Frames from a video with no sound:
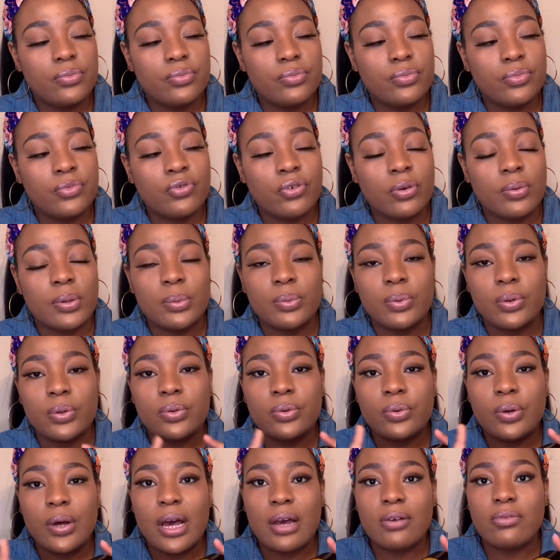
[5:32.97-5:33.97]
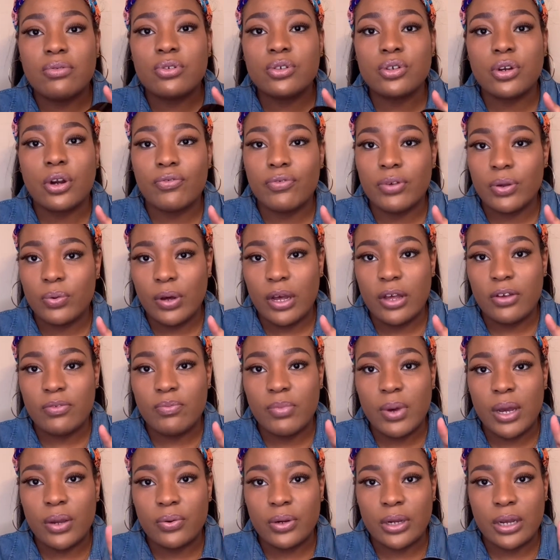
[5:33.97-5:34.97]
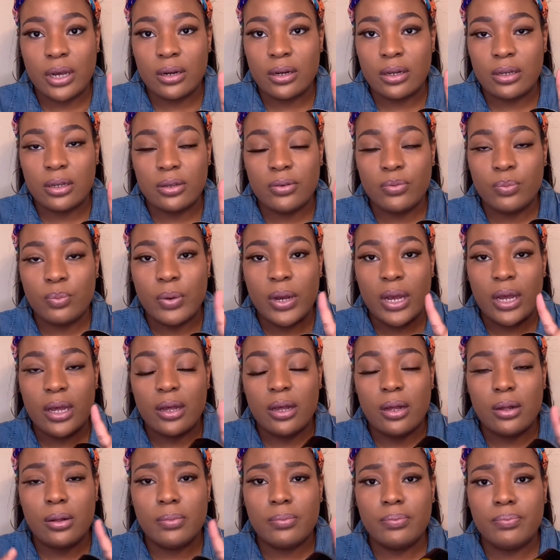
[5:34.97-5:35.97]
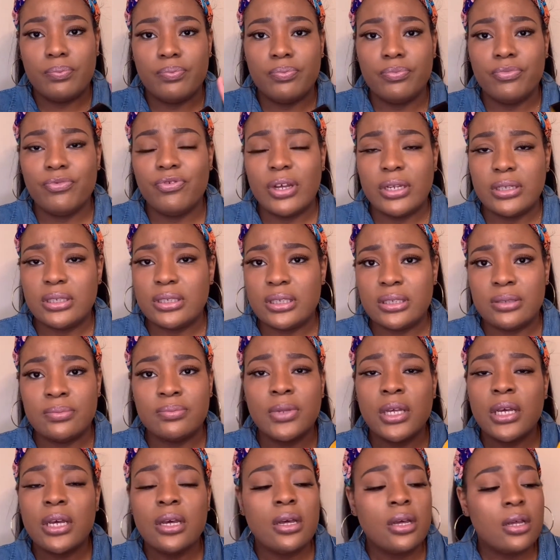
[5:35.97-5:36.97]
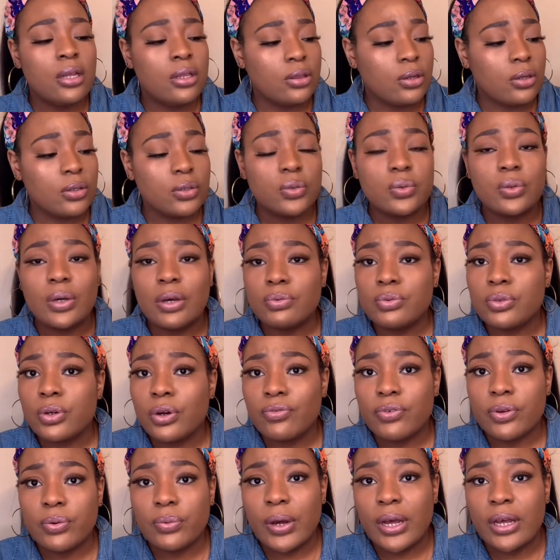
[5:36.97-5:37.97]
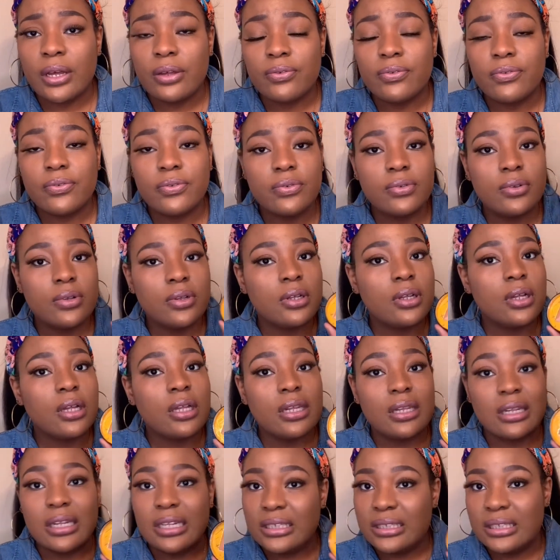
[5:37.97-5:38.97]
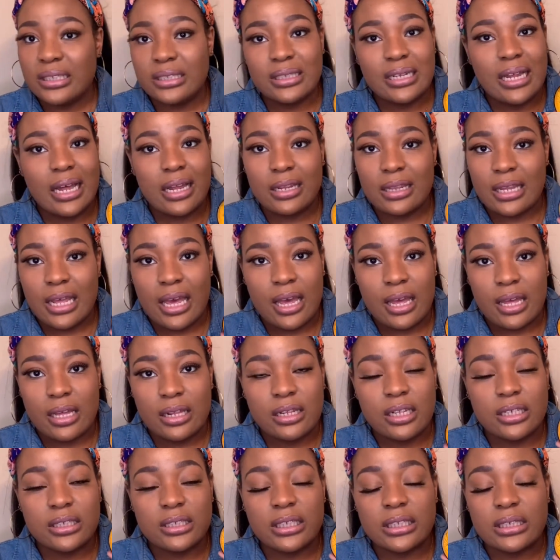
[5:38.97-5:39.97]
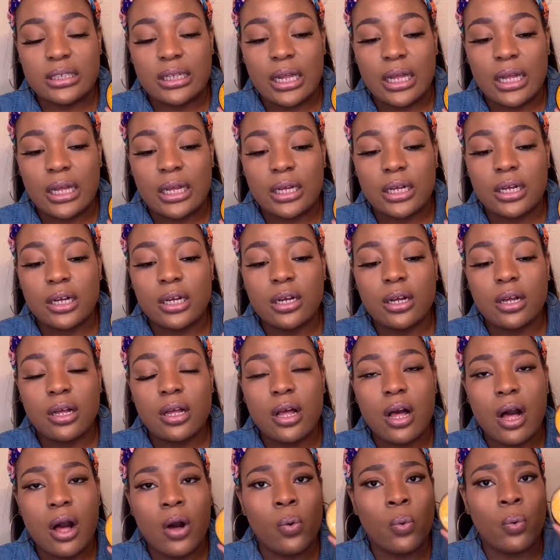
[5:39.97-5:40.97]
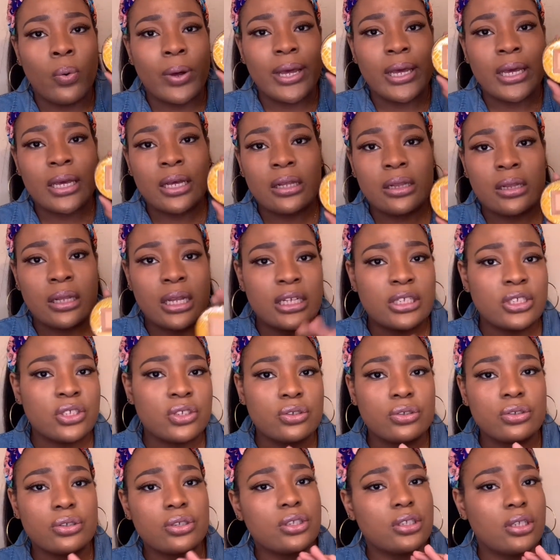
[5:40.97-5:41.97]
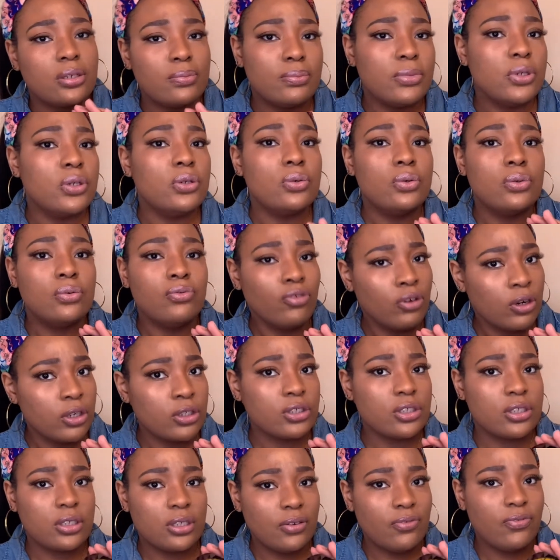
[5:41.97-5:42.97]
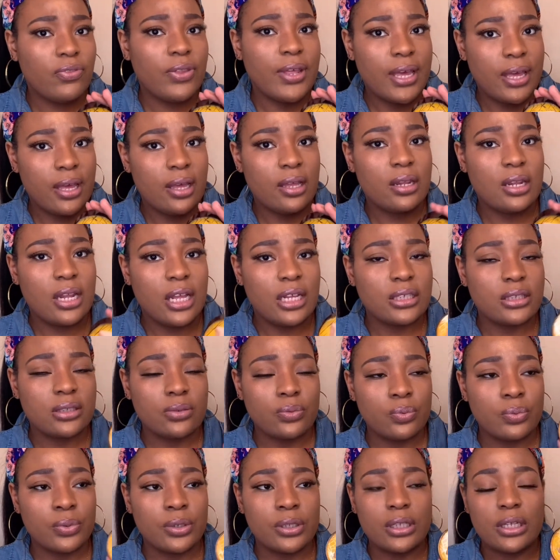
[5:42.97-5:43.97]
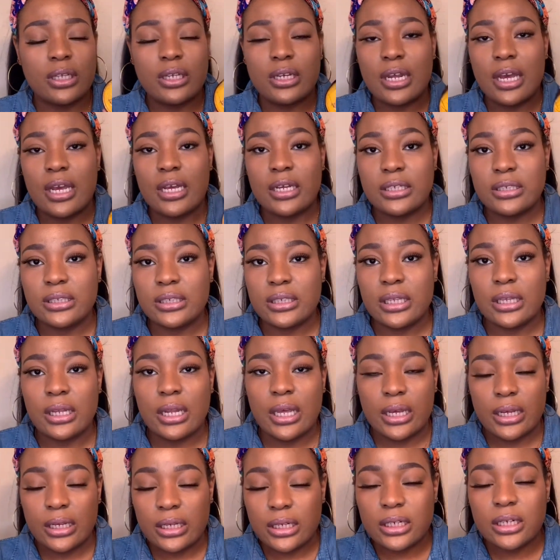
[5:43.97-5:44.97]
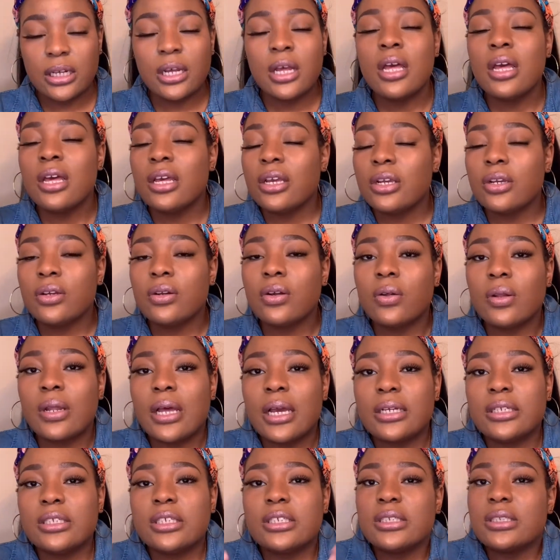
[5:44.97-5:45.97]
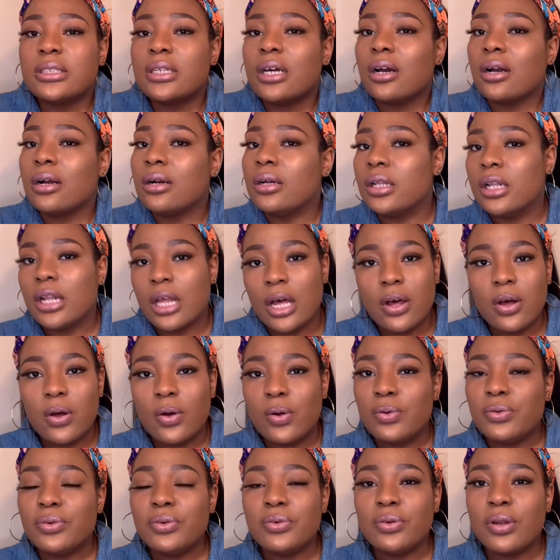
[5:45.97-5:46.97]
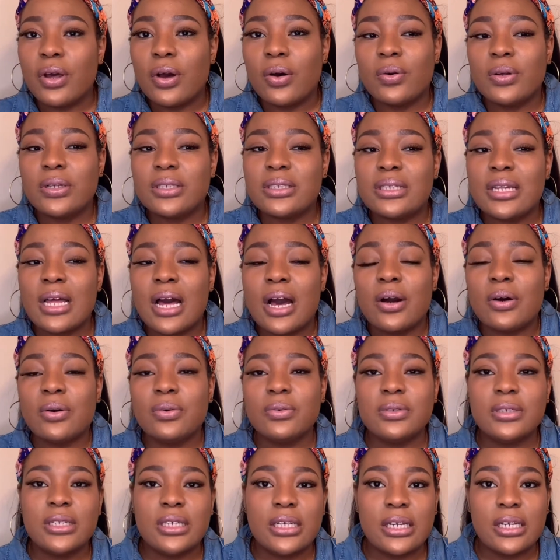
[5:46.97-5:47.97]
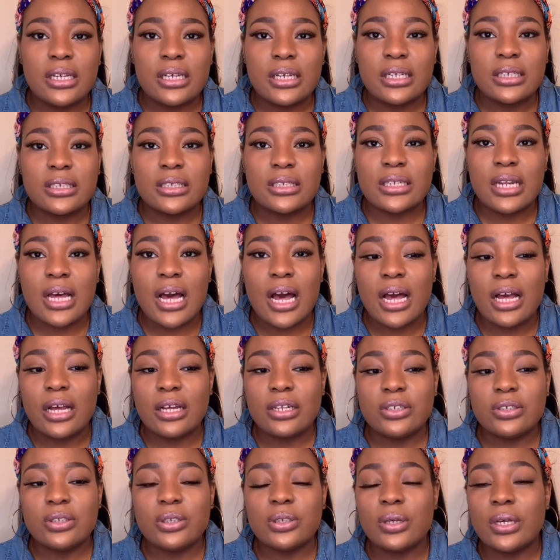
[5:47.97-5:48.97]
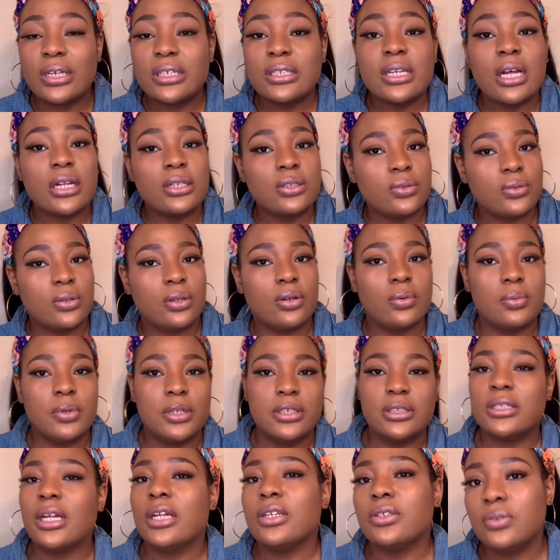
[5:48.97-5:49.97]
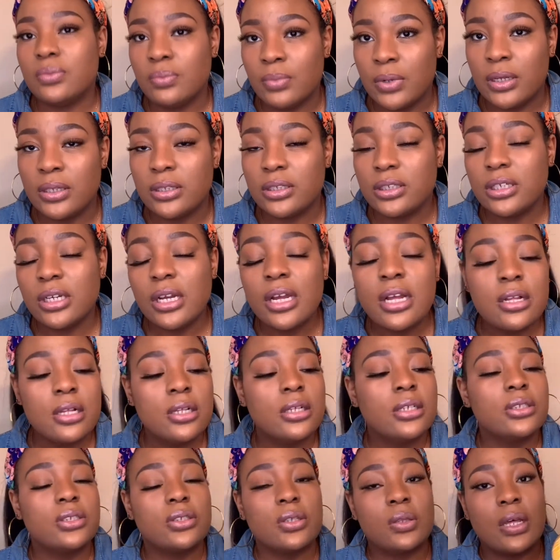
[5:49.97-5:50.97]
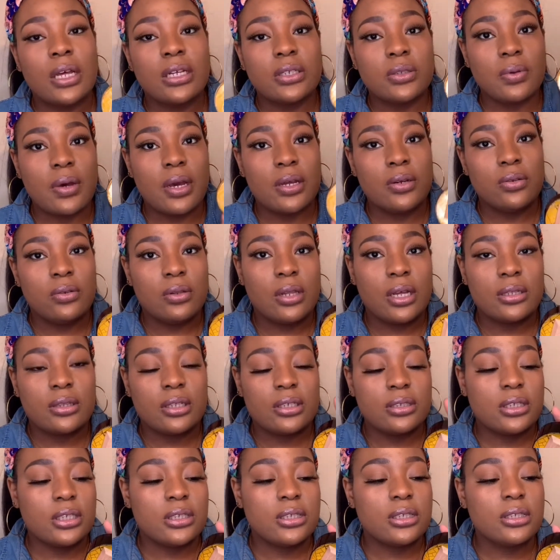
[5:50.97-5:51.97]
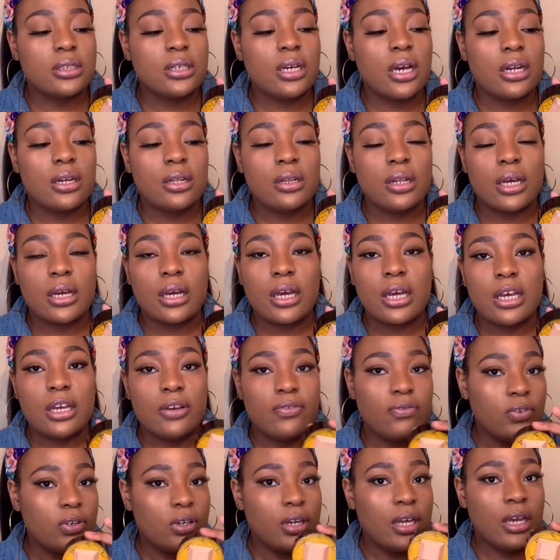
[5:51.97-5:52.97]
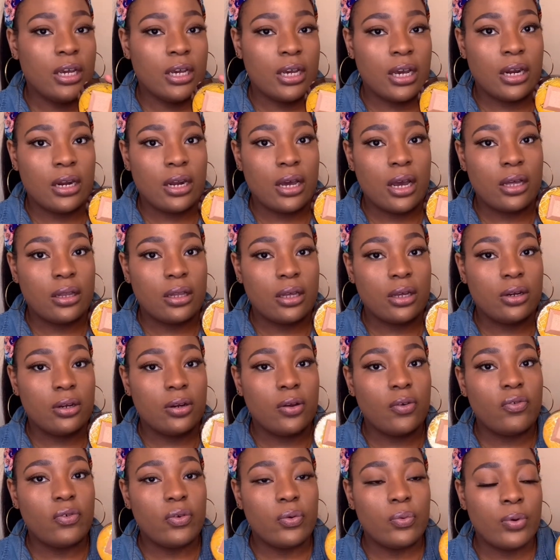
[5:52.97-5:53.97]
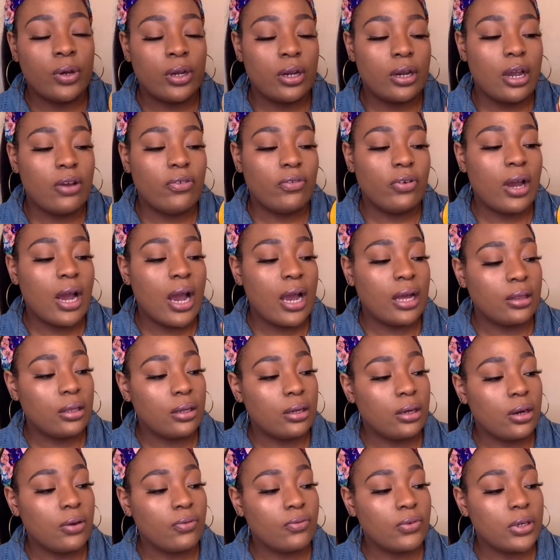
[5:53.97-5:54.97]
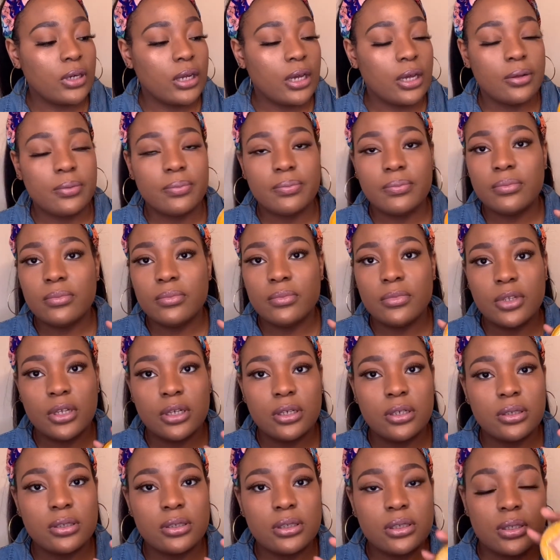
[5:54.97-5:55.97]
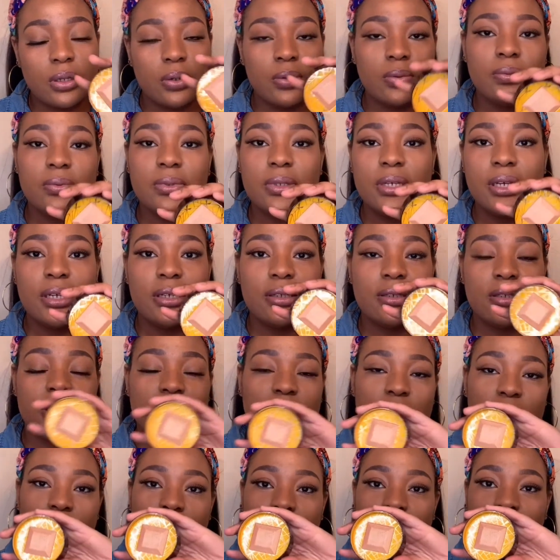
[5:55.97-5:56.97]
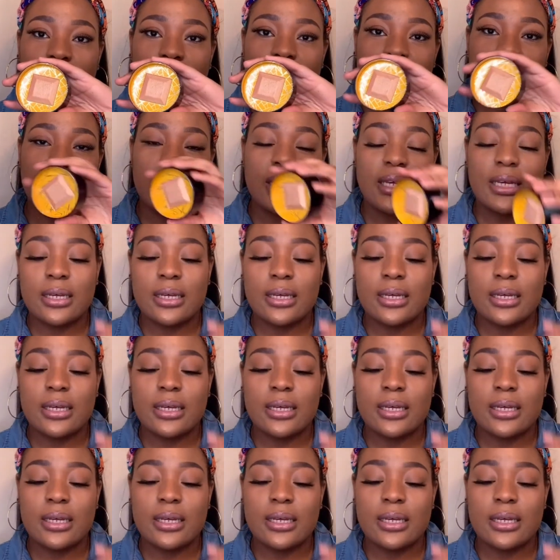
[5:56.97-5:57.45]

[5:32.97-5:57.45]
for people who have trophy wife by rihanna by um fenty those who have trophy wife this is not that this is like a way lesser subdued version of that that's really nice and like you know like just a glow you know it's not od it's not it's not too little but it's not too much so that's why i do like this this is kind of like an everyday kind of highlighter if you wear every highlighter every day so yeah, that's what it looks like.